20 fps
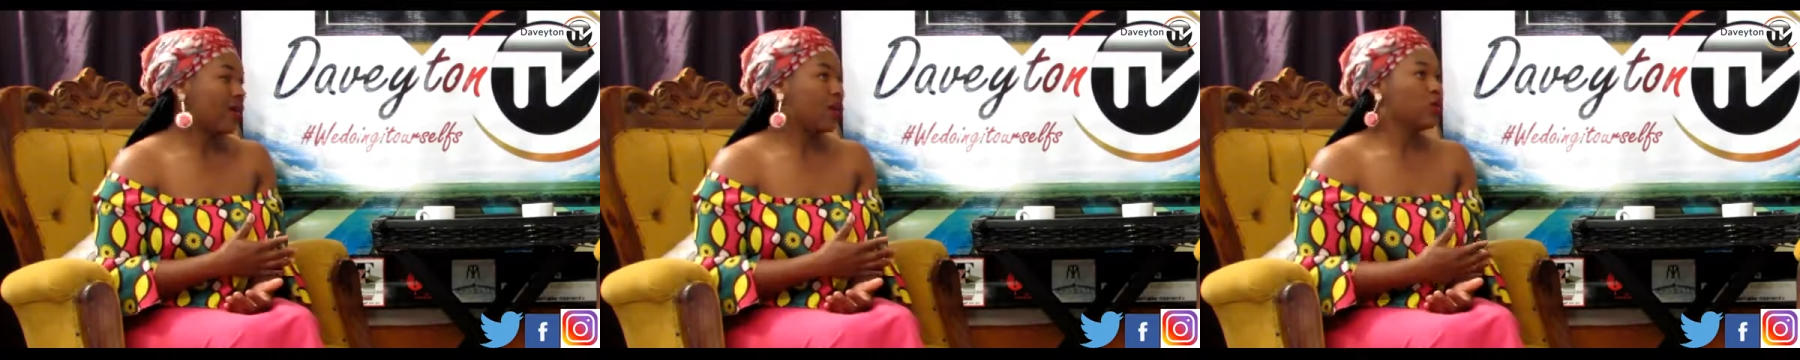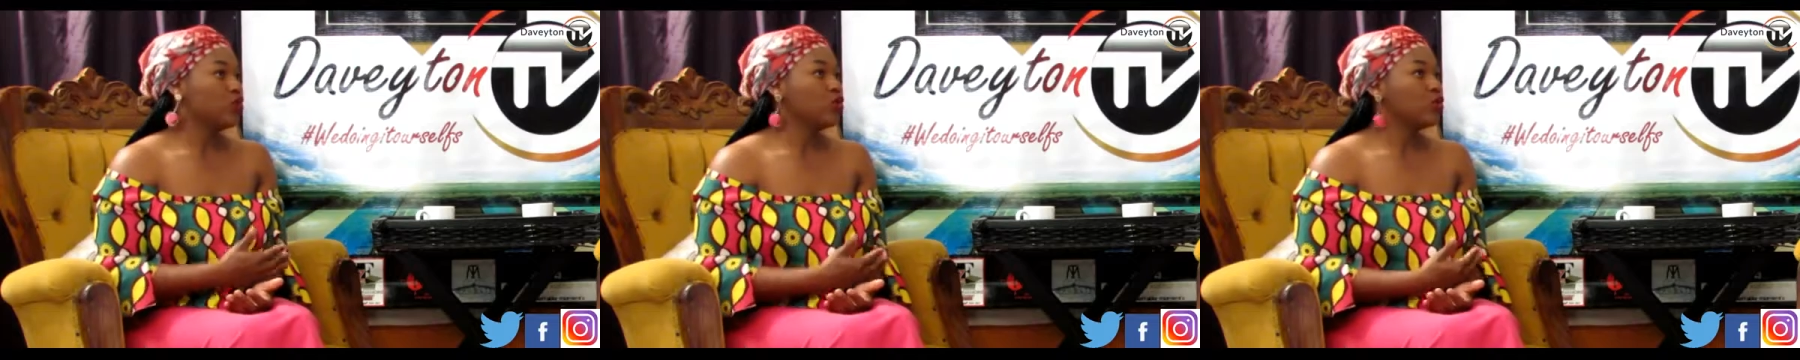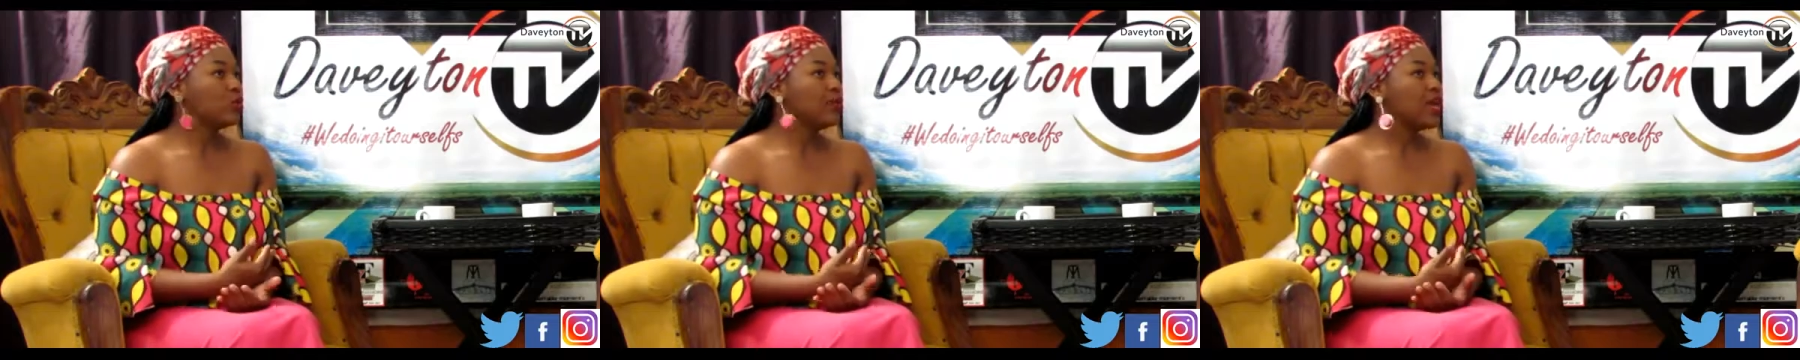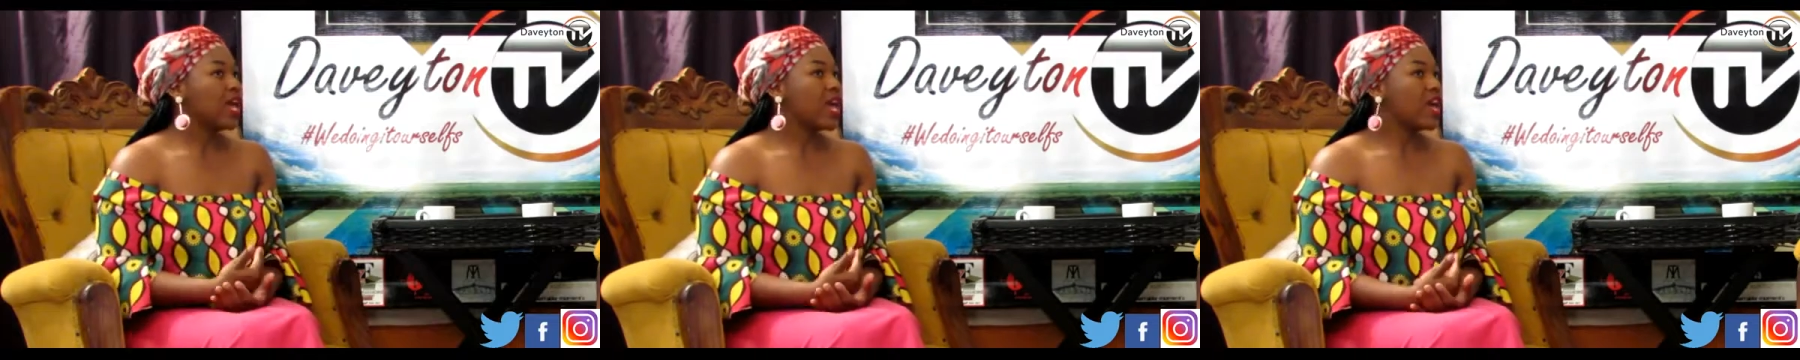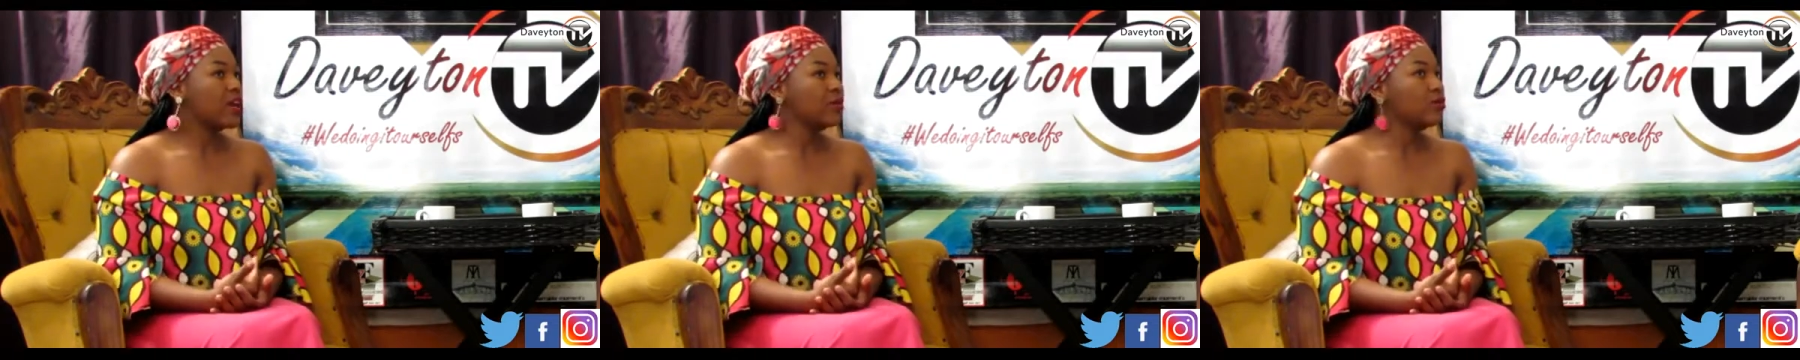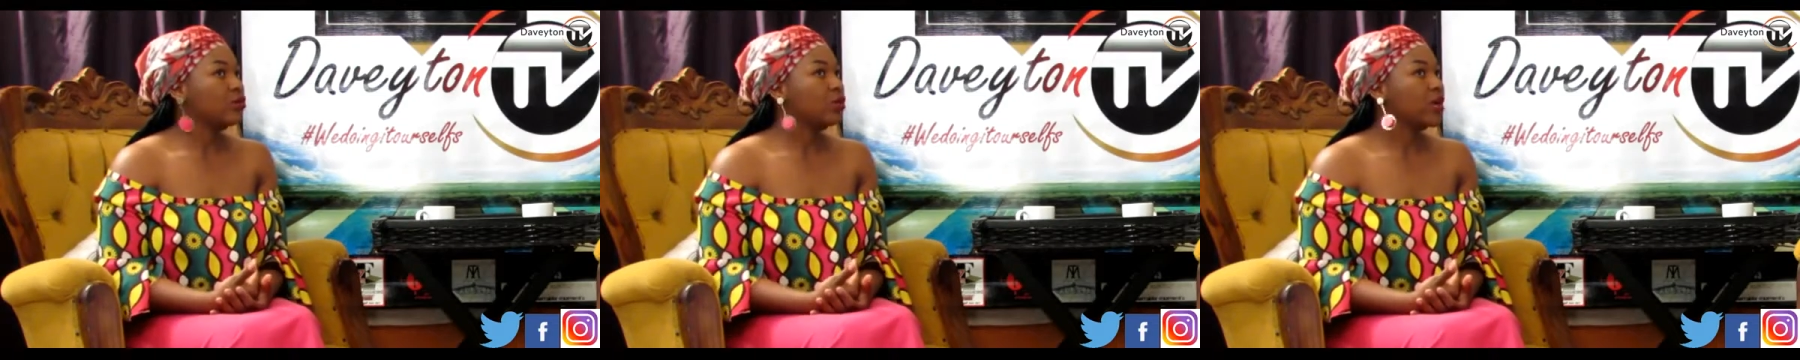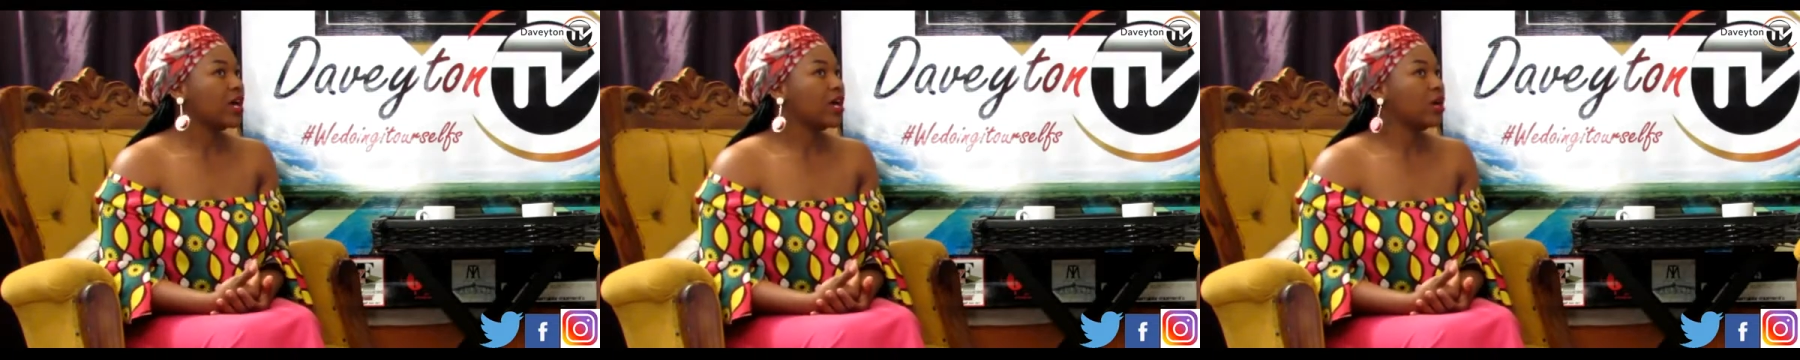you'll be
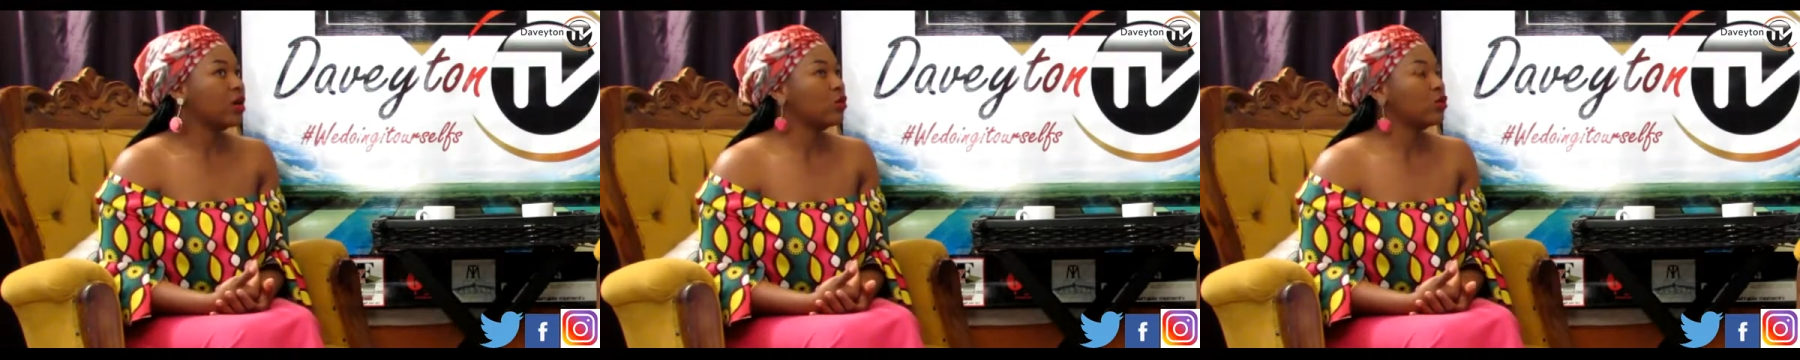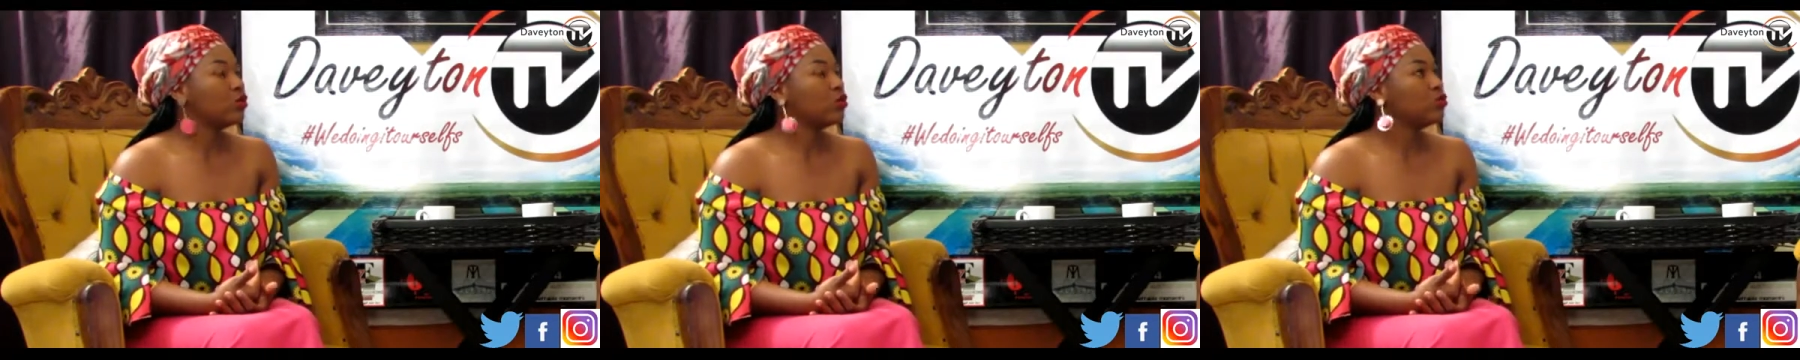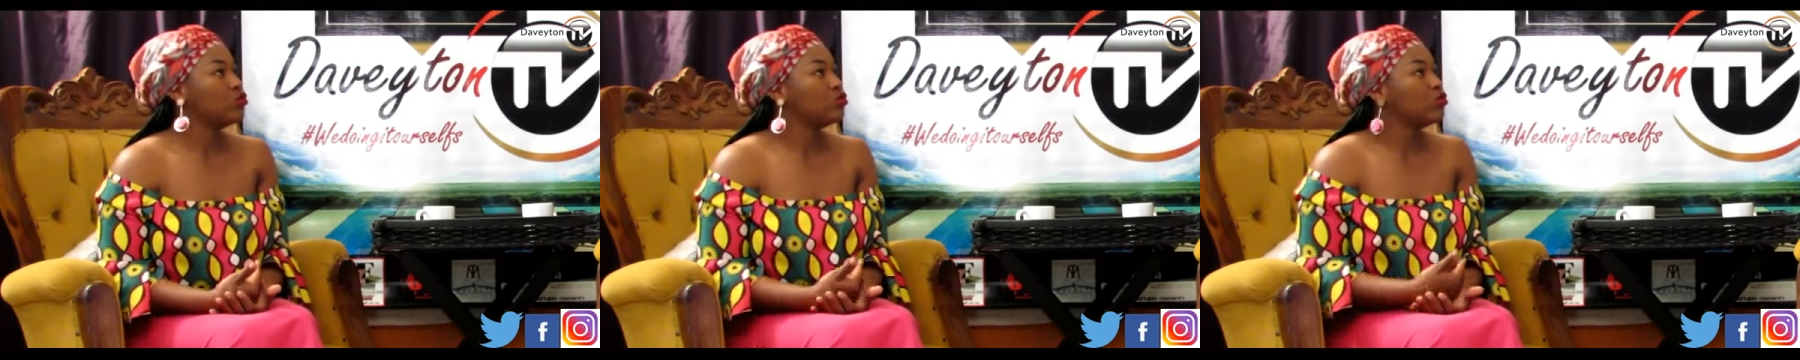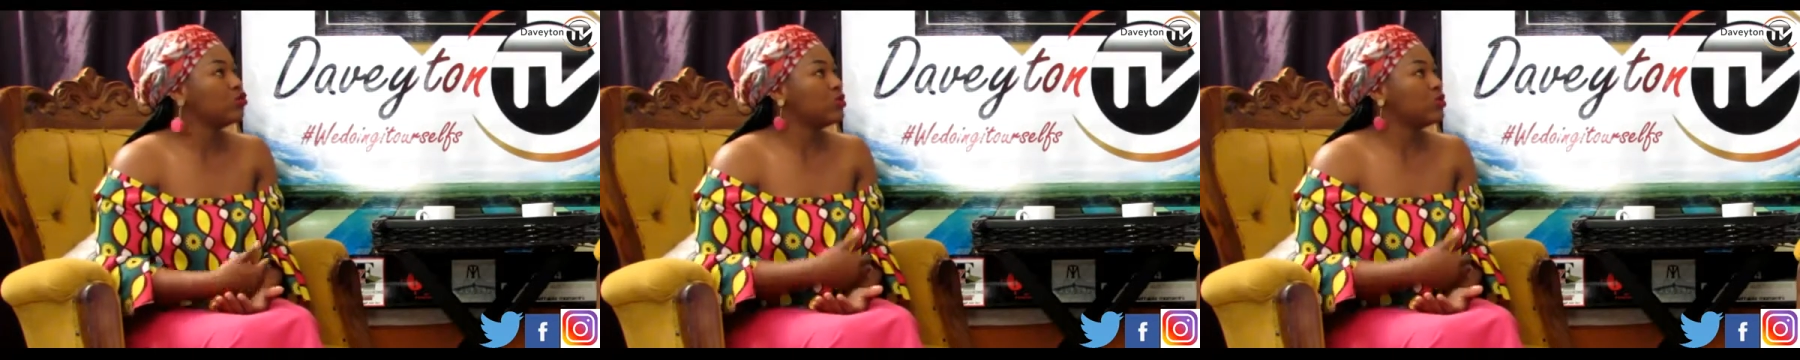able to